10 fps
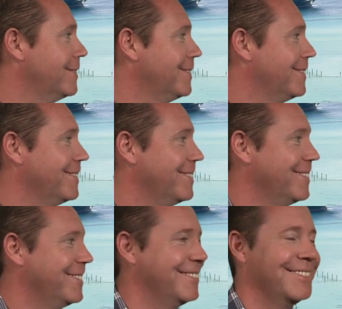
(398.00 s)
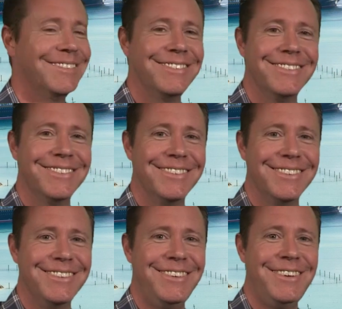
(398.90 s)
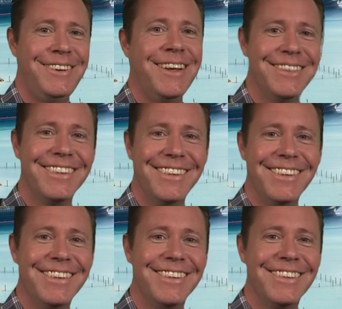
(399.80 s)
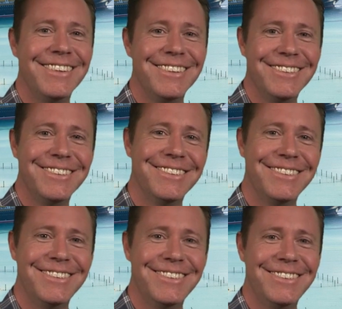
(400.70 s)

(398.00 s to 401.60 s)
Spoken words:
(silent)